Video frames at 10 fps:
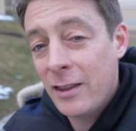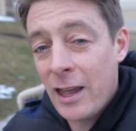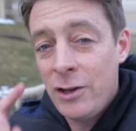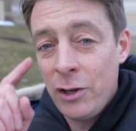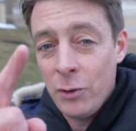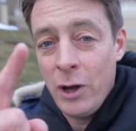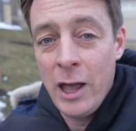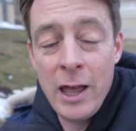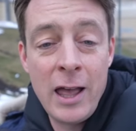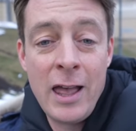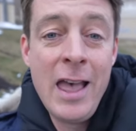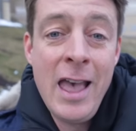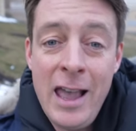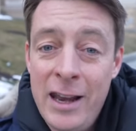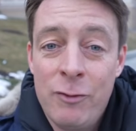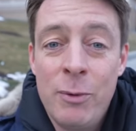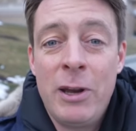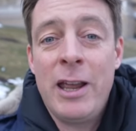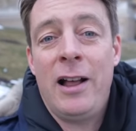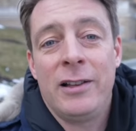then you and
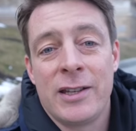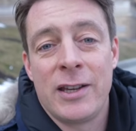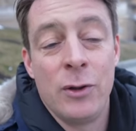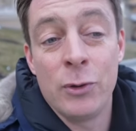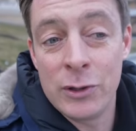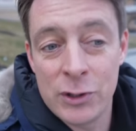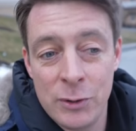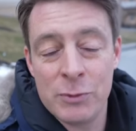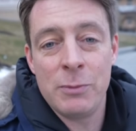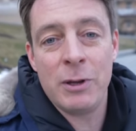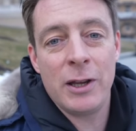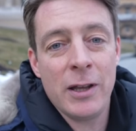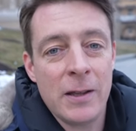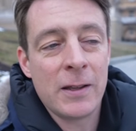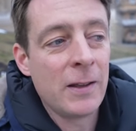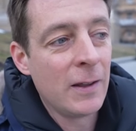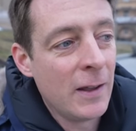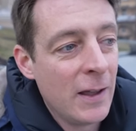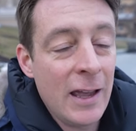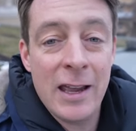everybody else who consumes the media
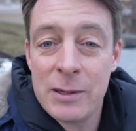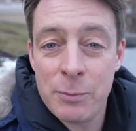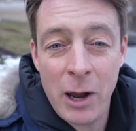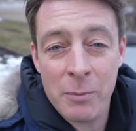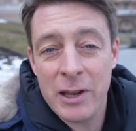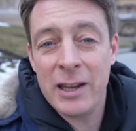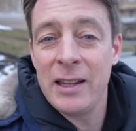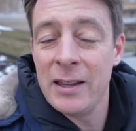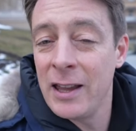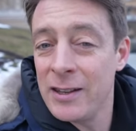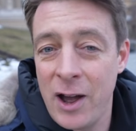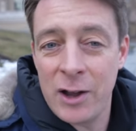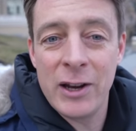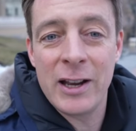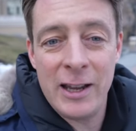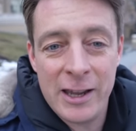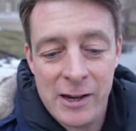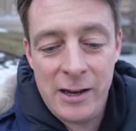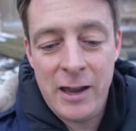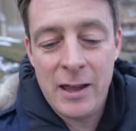is probably not going to click
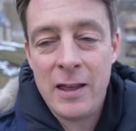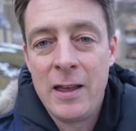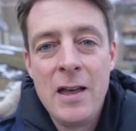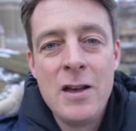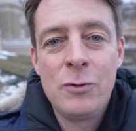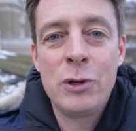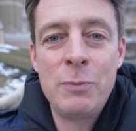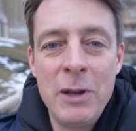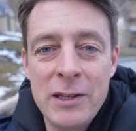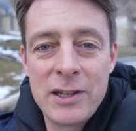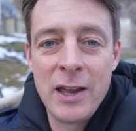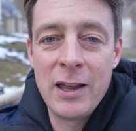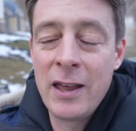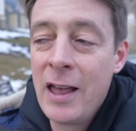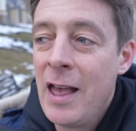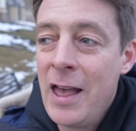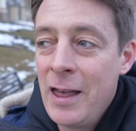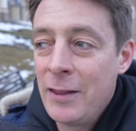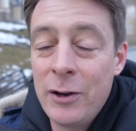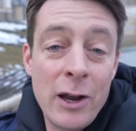on it, which means
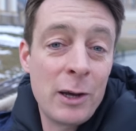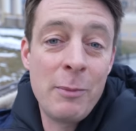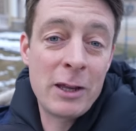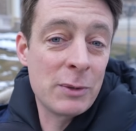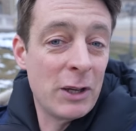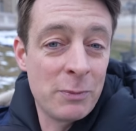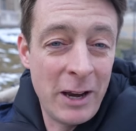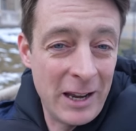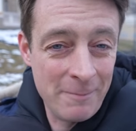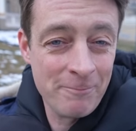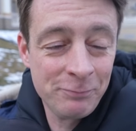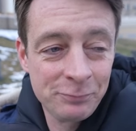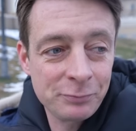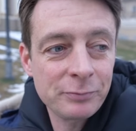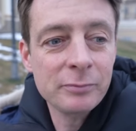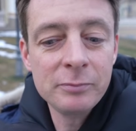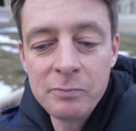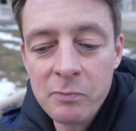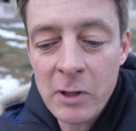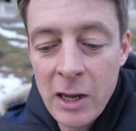they're not going to make as much money.
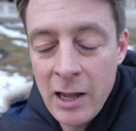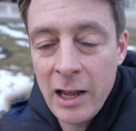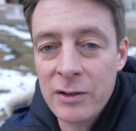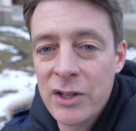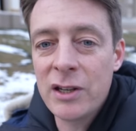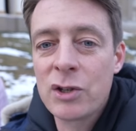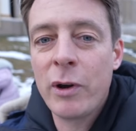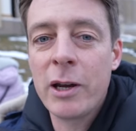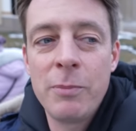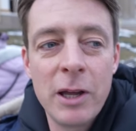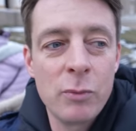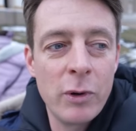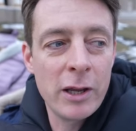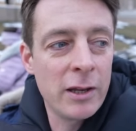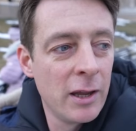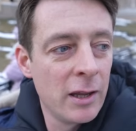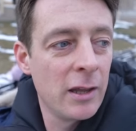And I've seen this quite a bit when